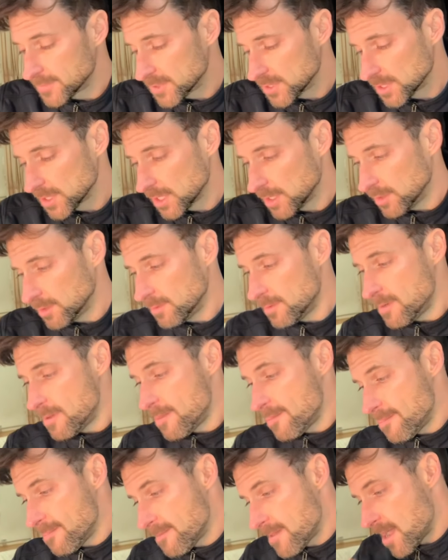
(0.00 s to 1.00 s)
So
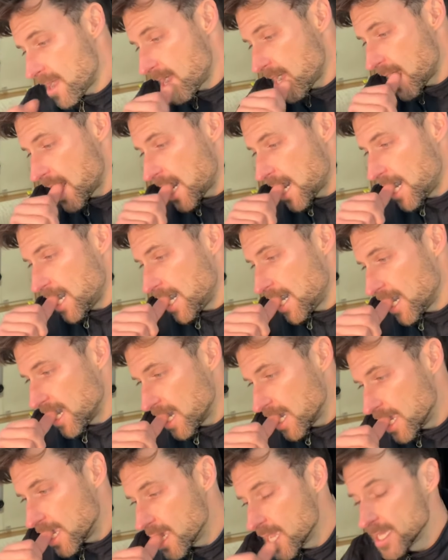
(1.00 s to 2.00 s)

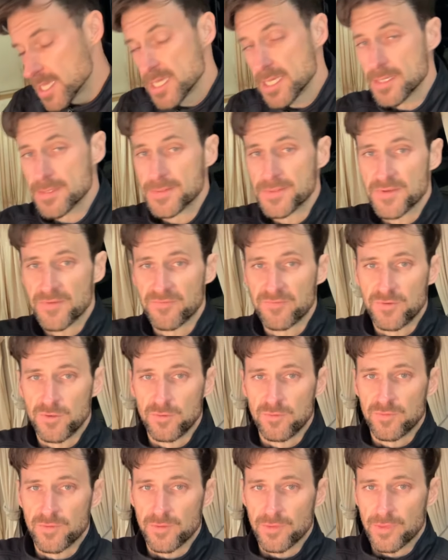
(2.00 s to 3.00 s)
uh,
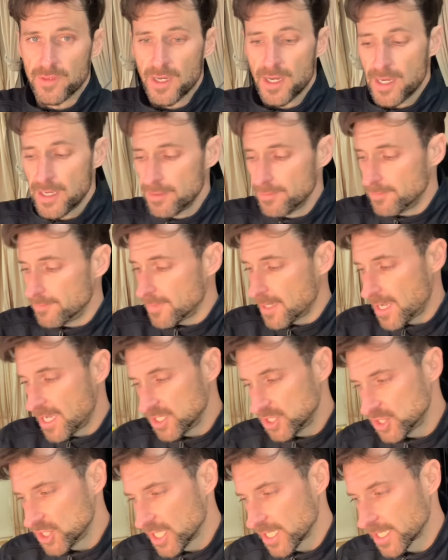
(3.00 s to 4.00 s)
food for thought. I'd
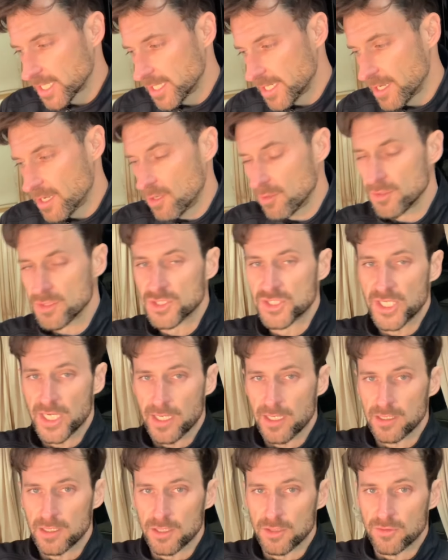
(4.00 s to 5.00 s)
check it out. Check
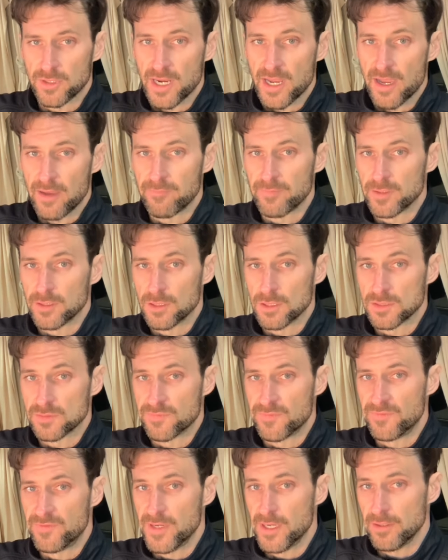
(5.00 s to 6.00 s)
out the graph. It looks
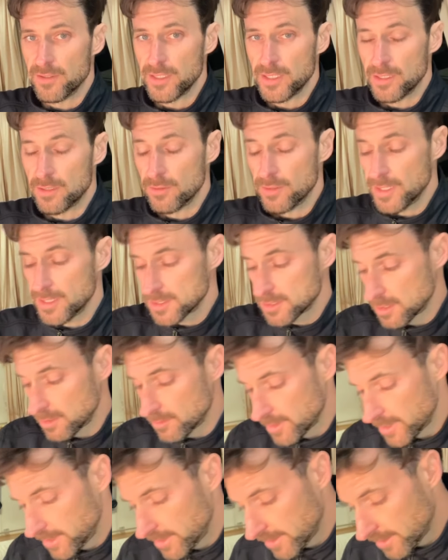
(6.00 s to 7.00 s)
very interesting
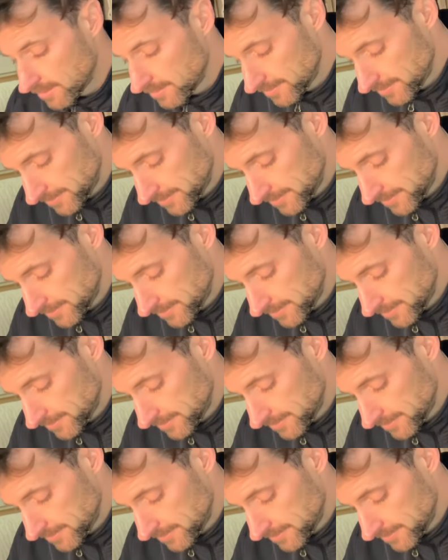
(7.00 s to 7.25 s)
right now.